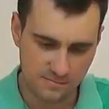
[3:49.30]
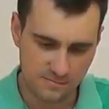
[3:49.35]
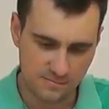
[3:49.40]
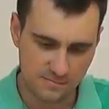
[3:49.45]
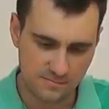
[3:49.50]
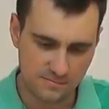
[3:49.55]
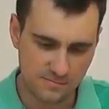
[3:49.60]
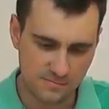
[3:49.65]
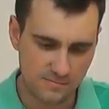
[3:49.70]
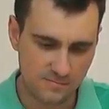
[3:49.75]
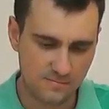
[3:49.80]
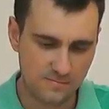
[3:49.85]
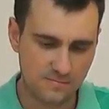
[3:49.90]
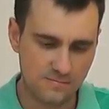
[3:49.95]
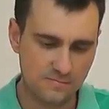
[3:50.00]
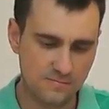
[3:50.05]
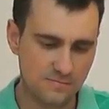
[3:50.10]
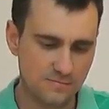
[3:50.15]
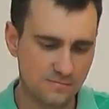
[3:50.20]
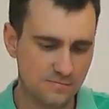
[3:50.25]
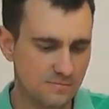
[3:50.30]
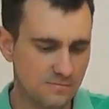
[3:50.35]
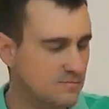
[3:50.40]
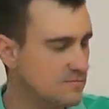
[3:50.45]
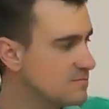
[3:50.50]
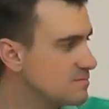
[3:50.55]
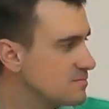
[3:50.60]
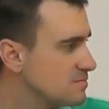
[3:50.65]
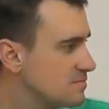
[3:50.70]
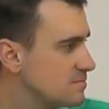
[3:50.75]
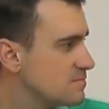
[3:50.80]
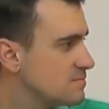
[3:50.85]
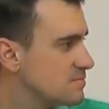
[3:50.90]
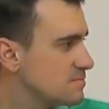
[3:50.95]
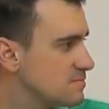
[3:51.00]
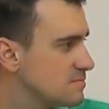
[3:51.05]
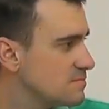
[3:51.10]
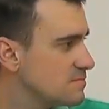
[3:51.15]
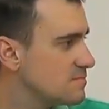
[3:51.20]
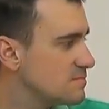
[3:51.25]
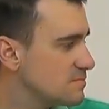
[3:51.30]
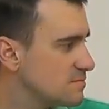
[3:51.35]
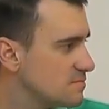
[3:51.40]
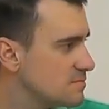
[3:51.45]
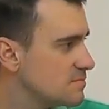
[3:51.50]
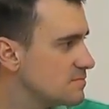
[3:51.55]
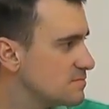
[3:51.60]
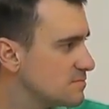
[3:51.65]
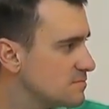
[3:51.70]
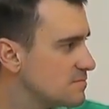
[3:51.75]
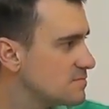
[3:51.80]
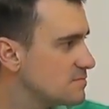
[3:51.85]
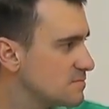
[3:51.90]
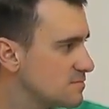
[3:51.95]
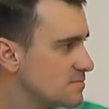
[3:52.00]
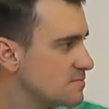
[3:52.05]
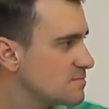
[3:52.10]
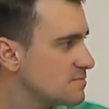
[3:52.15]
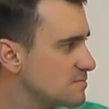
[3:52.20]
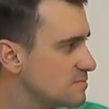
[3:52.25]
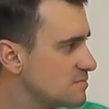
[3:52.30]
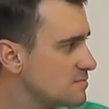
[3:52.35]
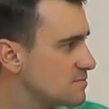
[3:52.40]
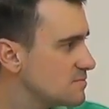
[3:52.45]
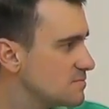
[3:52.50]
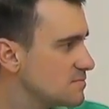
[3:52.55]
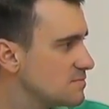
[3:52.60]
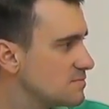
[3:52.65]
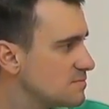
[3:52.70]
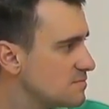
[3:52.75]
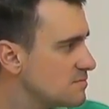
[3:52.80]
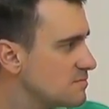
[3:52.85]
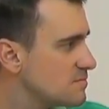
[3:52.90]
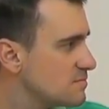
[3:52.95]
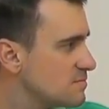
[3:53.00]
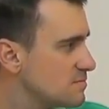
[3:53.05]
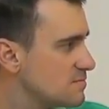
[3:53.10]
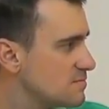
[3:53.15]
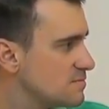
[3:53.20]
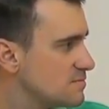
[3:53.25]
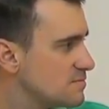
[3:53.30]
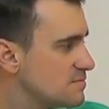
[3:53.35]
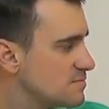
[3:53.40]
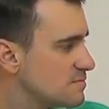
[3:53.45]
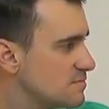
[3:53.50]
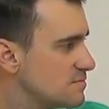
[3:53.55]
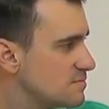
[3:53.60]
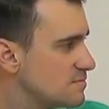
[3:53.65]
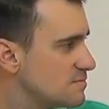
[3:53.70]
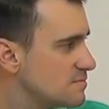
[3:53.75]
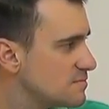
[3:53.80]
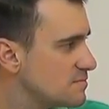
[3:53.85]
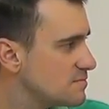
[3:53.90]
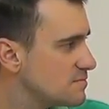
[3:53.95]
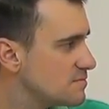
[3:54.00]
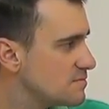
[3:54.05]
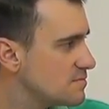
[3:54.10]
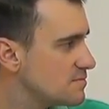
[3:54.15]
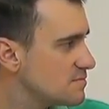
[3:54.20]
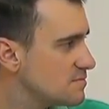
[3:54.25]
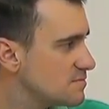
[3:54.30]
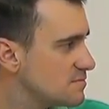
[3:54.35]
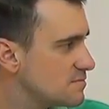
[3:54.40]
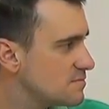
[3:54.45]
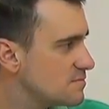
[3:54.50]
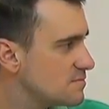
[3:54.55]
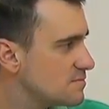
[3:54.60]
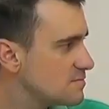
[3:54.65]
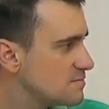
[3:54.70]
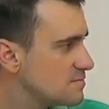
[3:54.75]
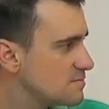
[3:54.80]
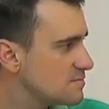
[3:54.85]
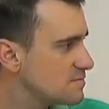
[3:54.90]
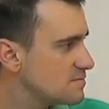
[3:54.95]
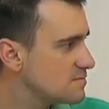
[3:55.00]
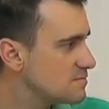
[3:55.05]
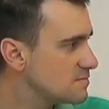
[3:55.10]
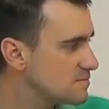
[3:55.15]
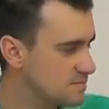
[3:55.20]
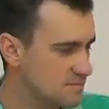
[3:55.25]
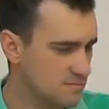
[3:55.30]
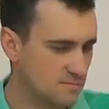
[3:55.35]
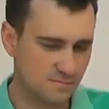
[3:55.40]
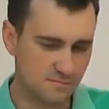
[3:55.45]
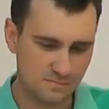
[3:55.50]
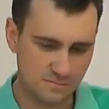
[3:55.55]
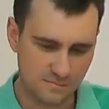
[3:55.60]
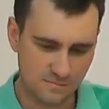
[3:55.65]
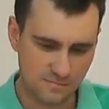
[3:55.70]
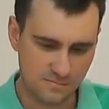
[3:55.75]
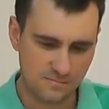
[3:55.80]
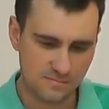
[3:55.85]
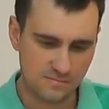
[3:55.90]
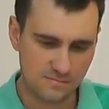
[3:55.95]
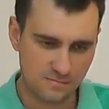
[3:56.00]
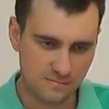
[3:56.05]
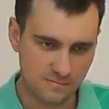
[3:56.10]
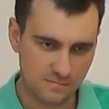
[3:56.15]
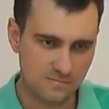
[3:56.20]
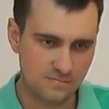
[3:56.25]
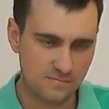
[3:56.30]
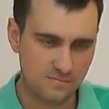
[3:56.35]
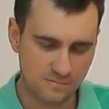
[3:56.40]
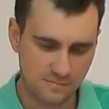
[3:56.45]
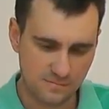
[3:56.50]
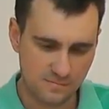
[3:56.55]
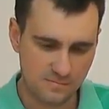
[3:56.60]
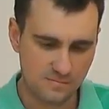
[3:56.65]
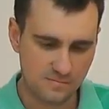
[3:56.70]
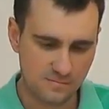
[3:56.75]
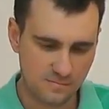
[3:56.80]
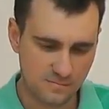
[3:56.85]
[no speech]